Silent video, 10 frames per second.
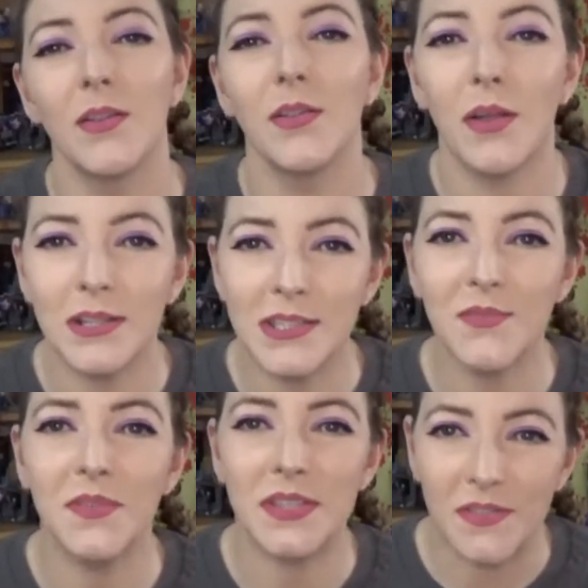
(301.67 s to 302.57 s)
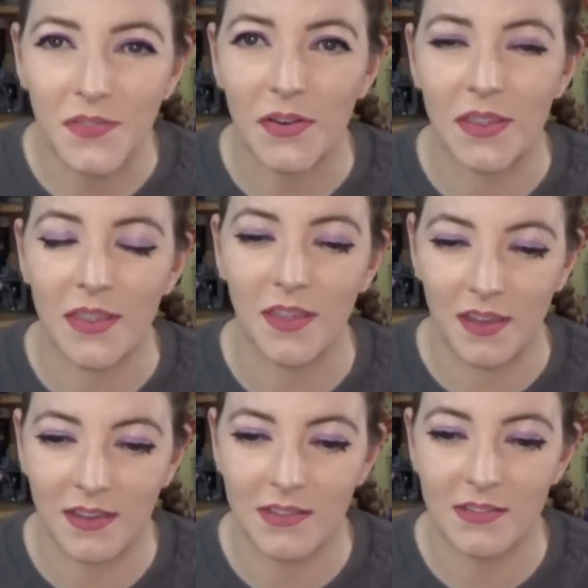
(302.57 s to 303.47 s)
Lots of different
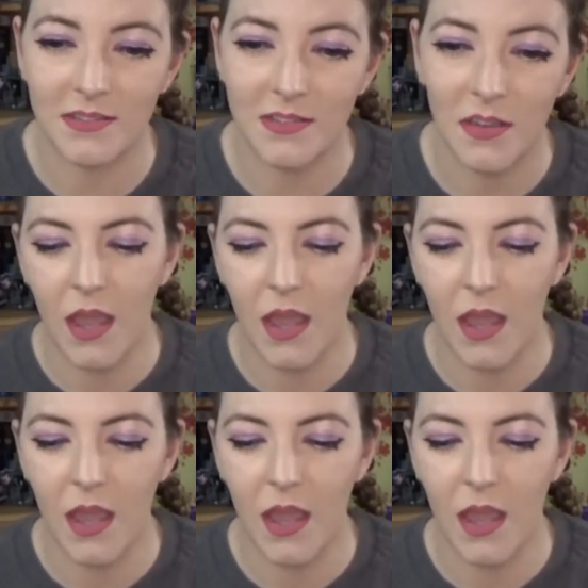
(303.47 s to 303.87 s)
things.